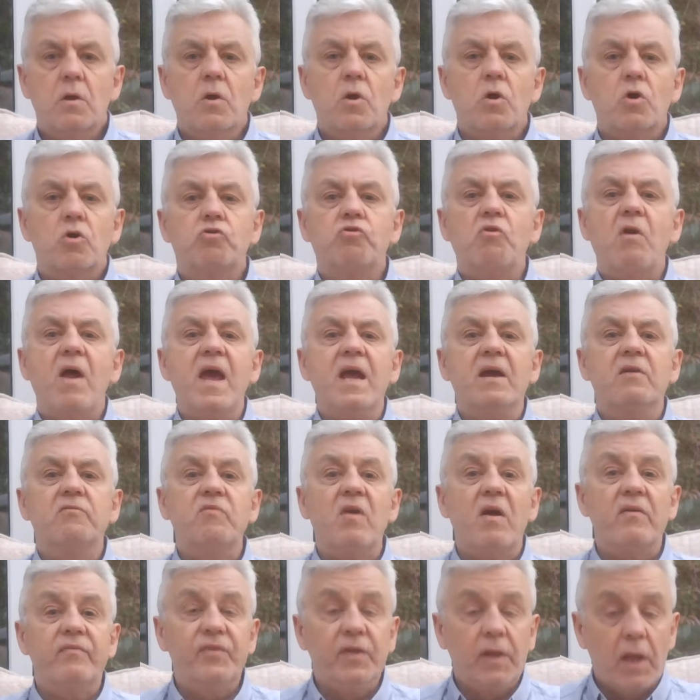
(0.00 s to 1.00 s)
Craig
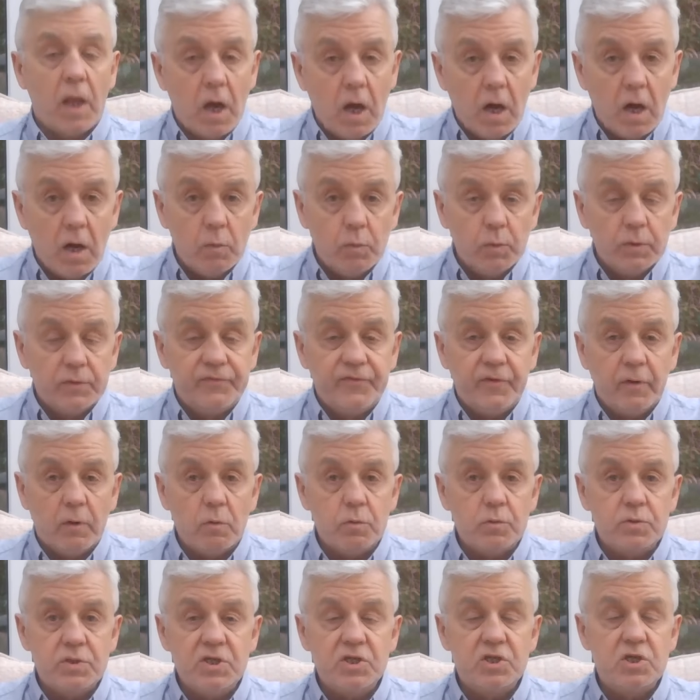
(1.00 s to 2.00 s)
Revel Horwood,
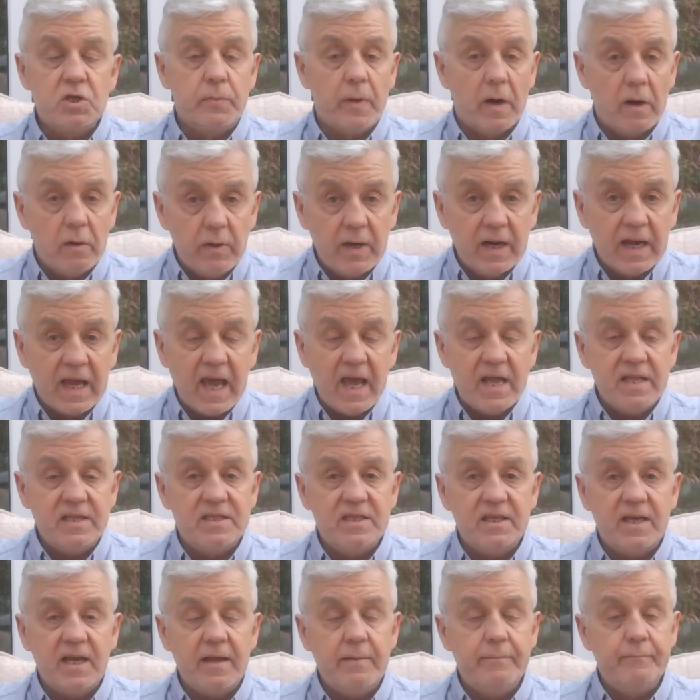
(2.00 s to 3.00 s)
folks, he's come out again
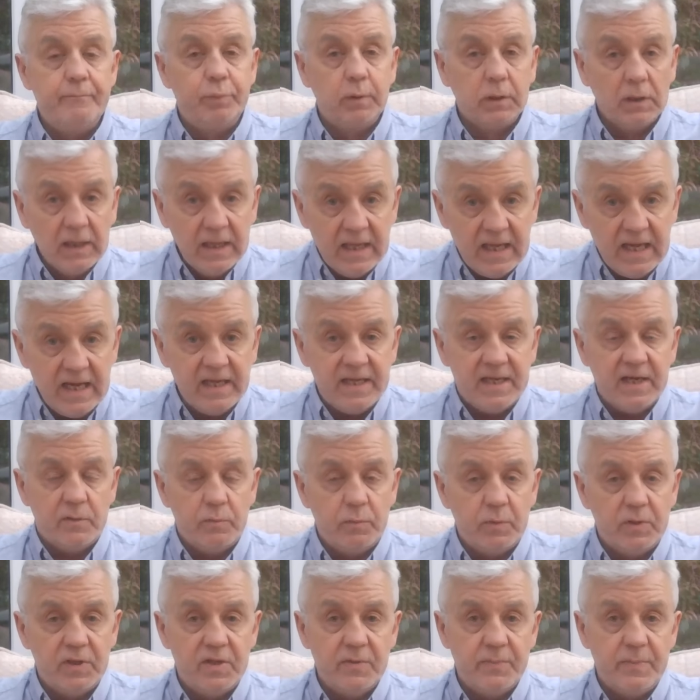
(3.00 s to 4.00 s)
today and pleaded
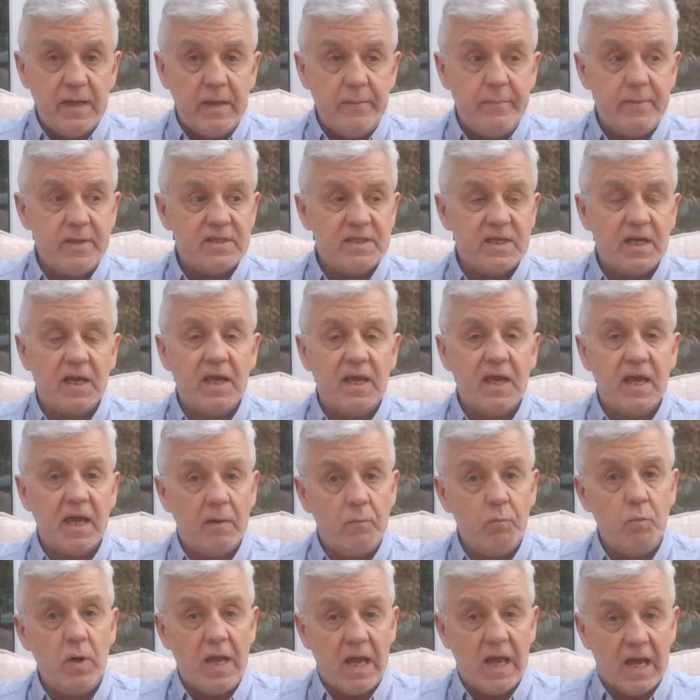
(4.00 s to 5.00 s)
with the BBC, said,
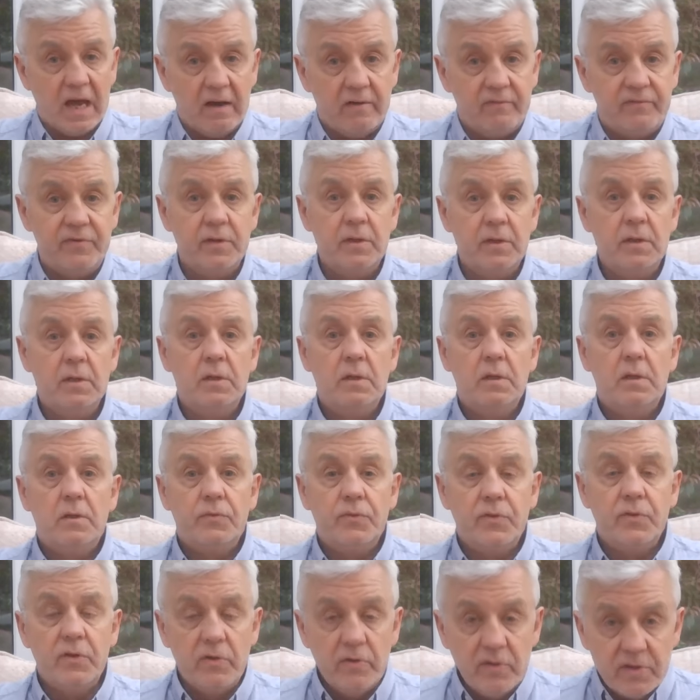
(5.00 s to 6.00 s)
can we have
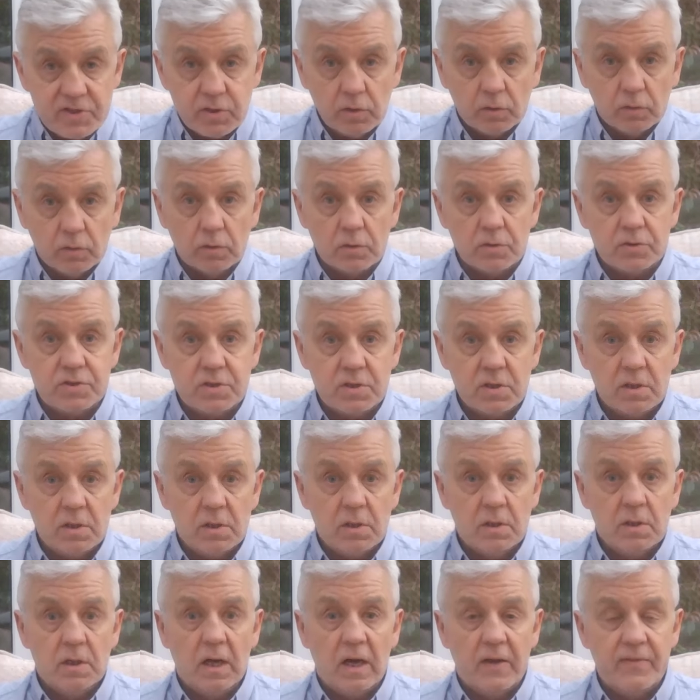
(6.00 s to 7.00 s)
the results
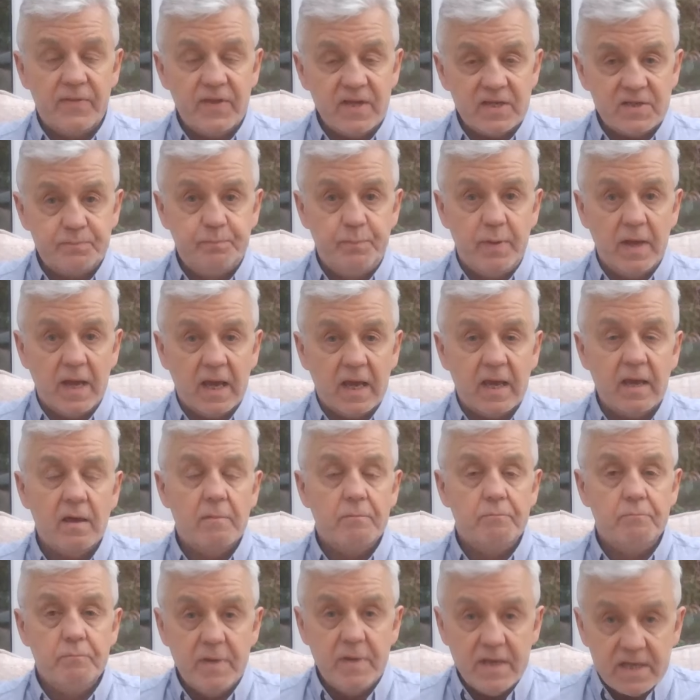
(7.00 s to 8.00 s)
of this big
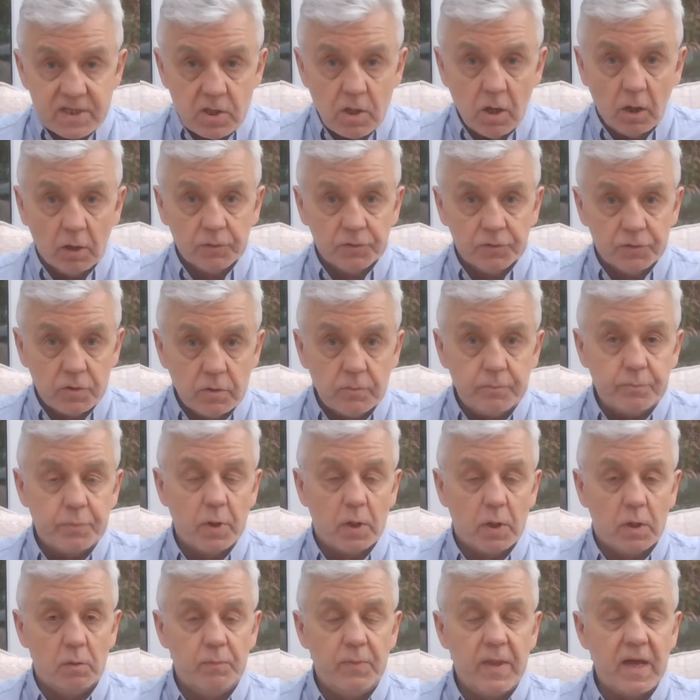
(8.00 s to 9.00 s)
misconduct
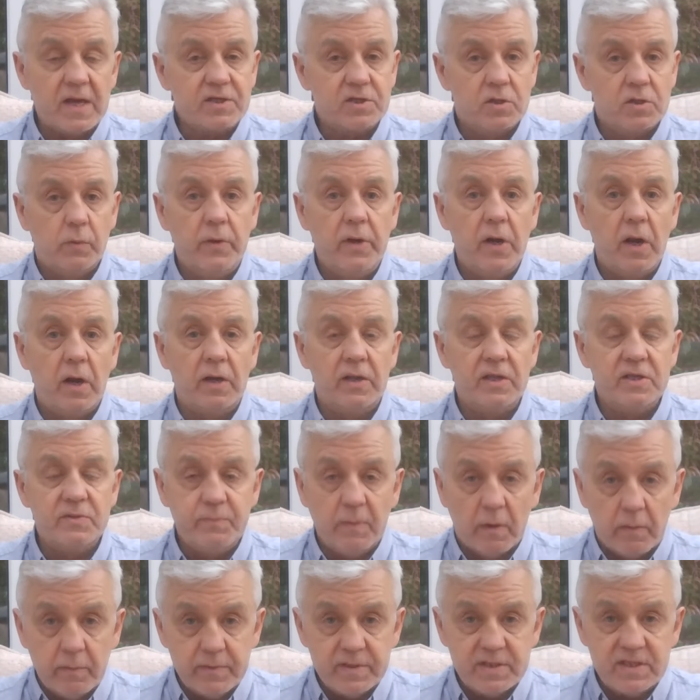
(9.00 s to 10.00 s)
probe that's going on at this
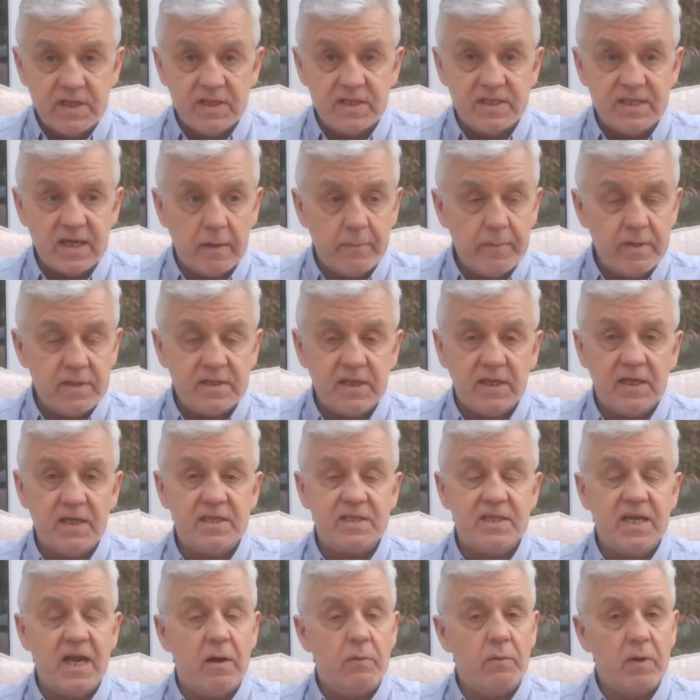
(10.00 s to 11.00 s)
moment in time? He said,
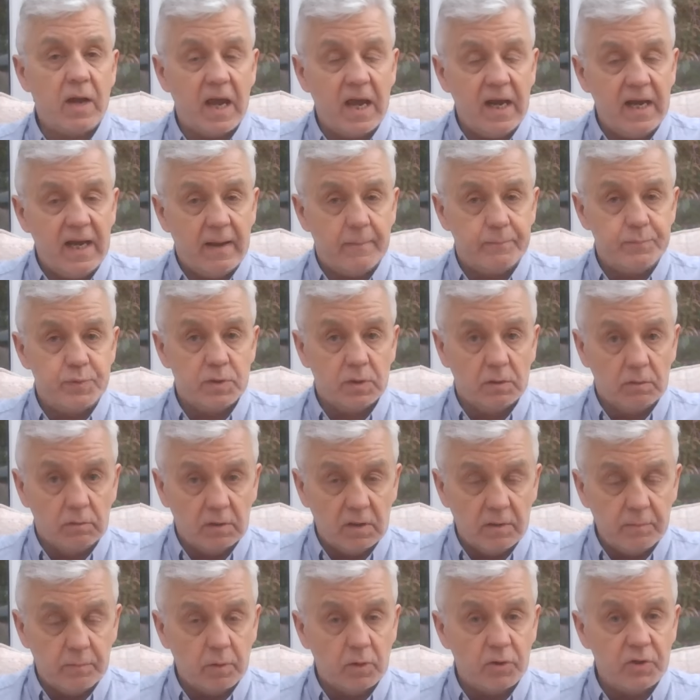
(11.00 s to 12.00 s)
it's now getting
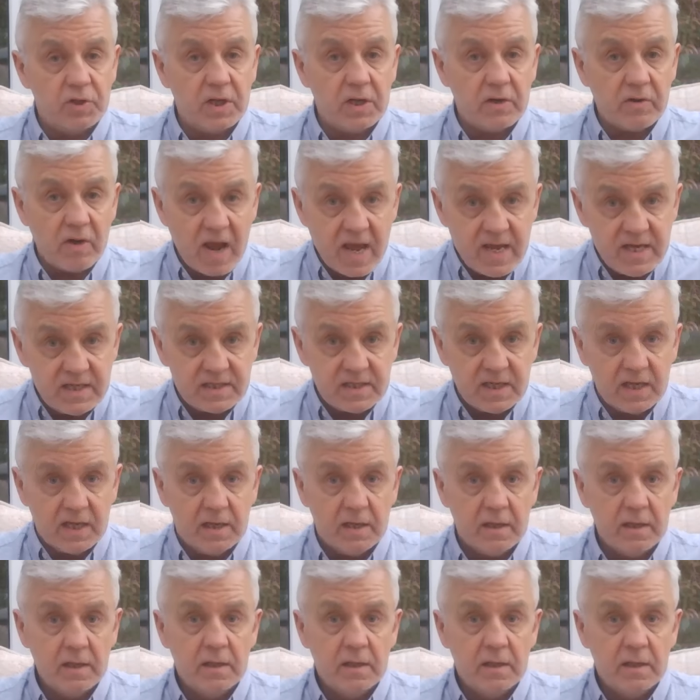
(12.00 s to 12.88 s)
absolutely bloody crazy.